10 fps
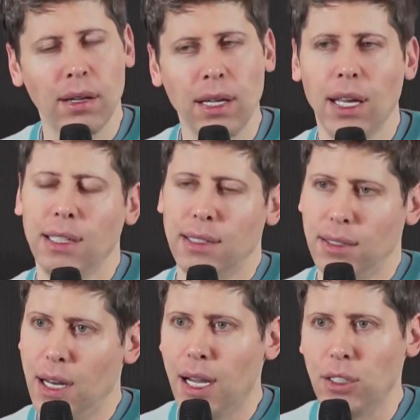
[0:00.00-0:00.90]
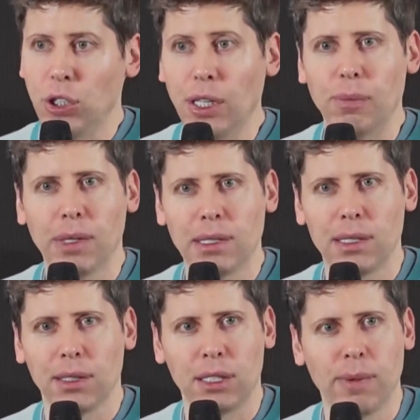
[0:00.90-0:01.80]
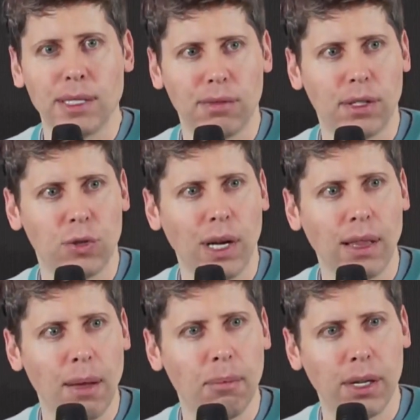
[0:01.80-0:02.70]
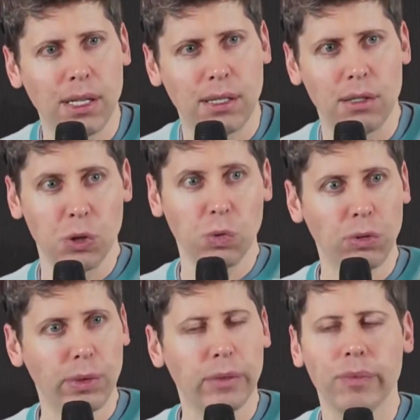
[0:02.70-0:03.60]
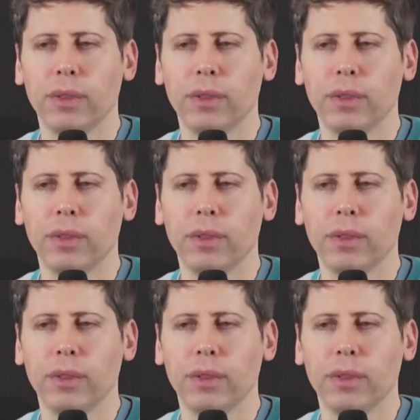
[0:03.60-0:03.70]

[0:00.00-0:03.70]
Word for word: it's not cheap. It's still expensive to train them, but it's doable.